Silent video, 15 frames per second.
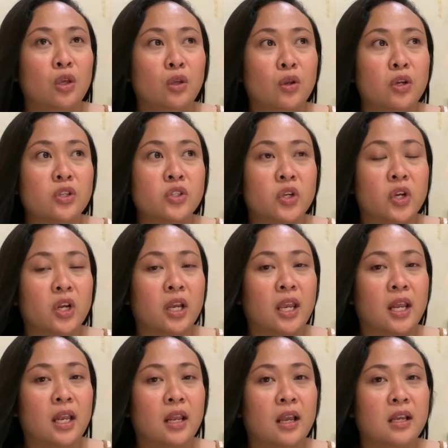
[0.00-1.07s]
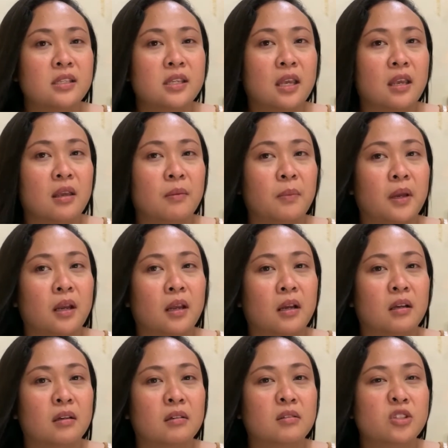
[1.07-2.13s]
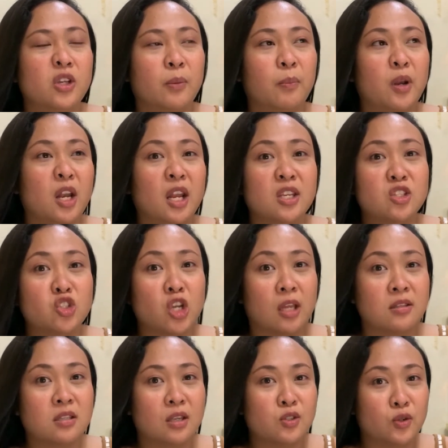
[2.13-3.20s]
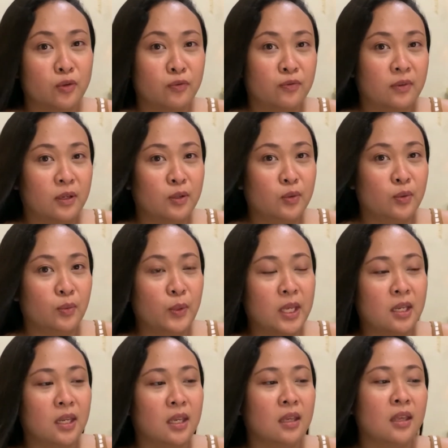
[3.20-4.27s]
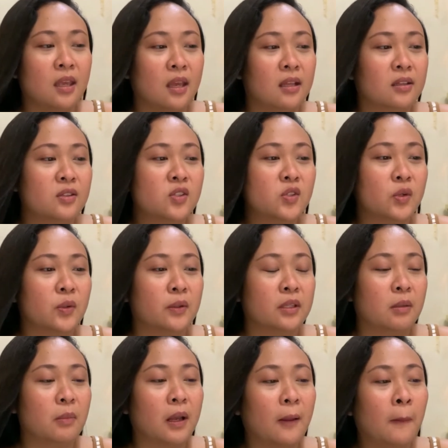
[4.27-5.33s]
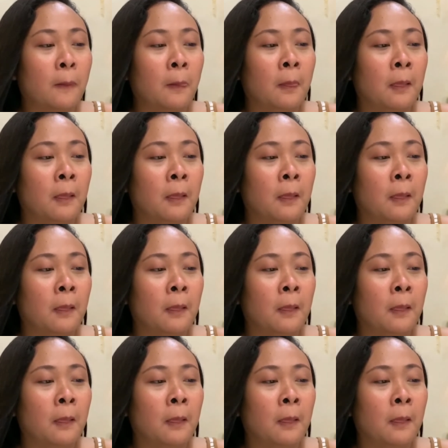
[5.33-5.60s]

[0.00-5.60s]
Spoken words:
your circle, kasi parang syempre less chances of winning yan. So, diba?